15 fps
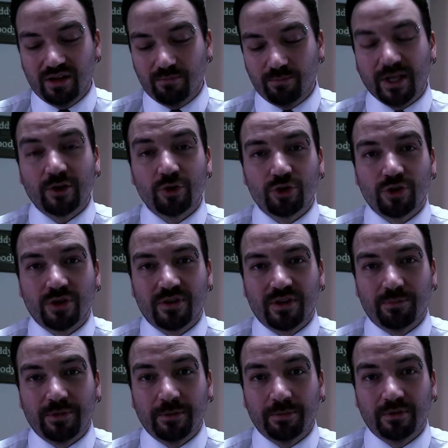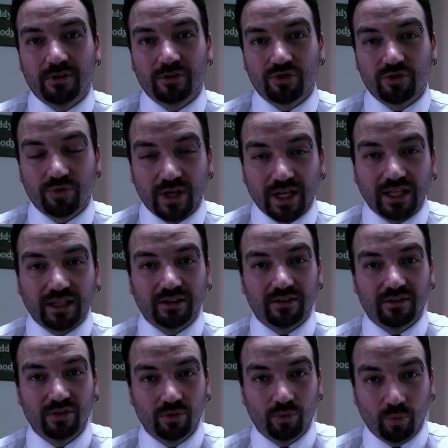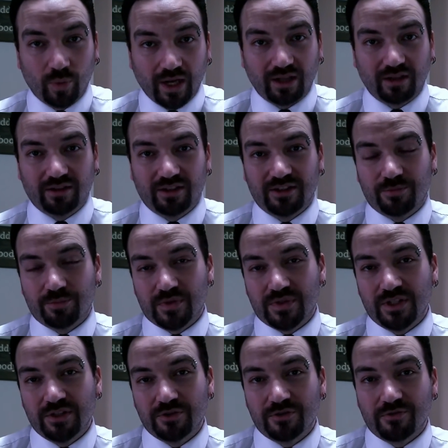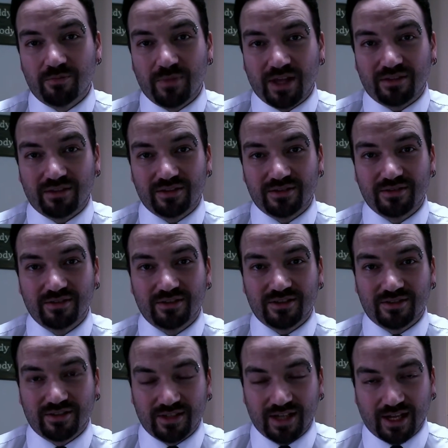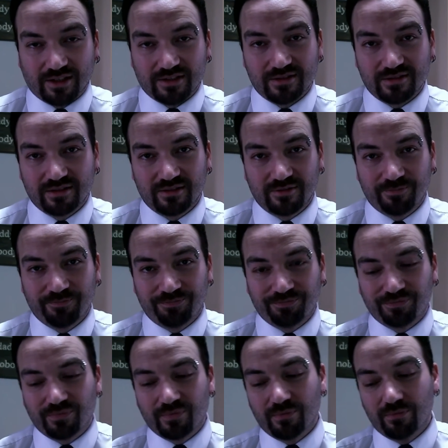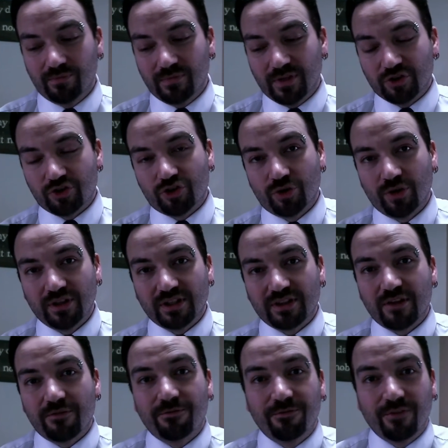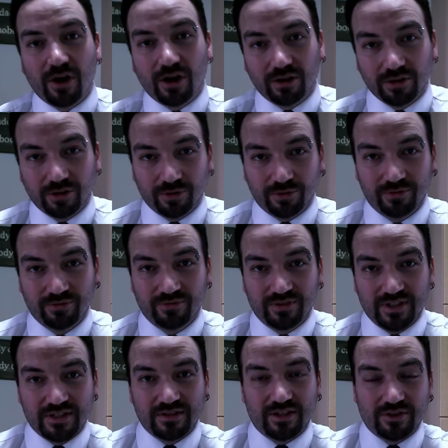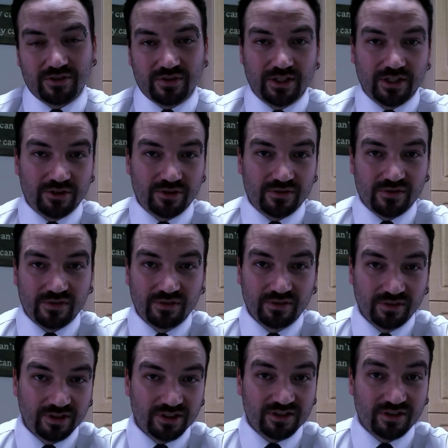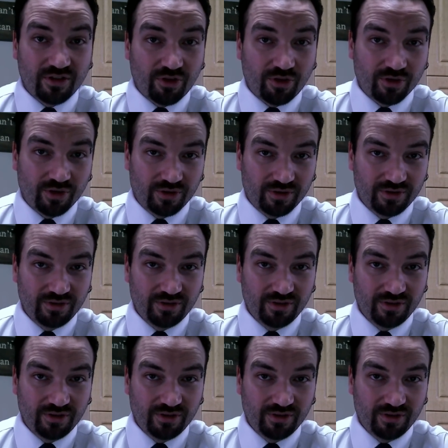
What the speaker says: Making sure that people are trained well in the procedures and methods is the next. Ensuring that they follow these legislations is the third.